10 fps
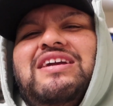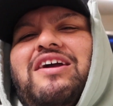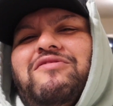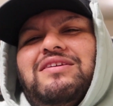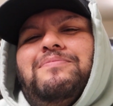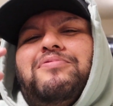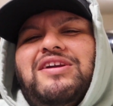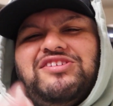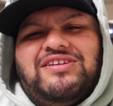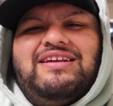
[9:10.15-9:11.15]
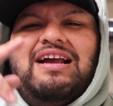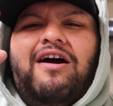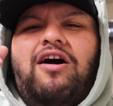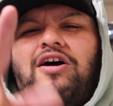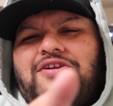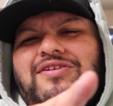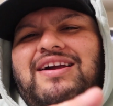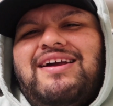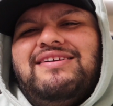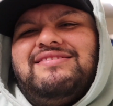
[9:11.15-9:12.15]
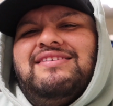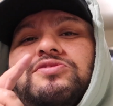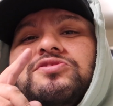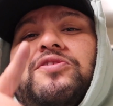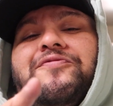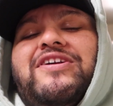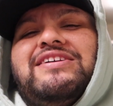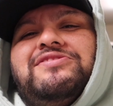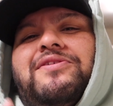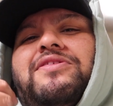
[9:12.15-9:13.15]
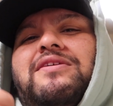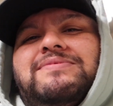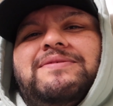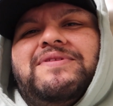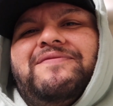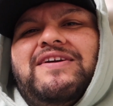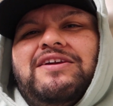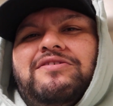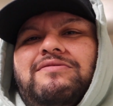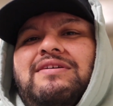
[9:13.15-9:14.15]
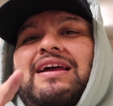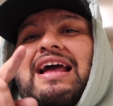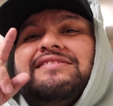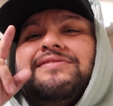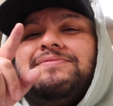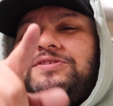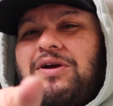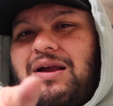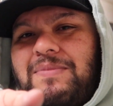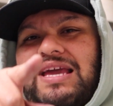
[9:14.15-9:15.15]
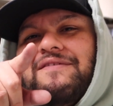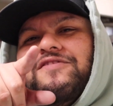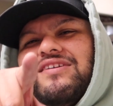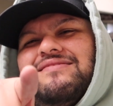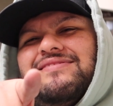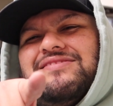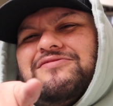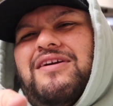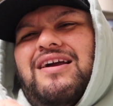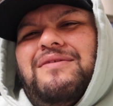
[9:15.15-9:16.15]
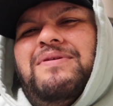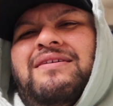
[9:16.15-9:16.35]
I really appreciate all you guys. Don't forget to thumbs up the video and subscribe if you're not subscribed.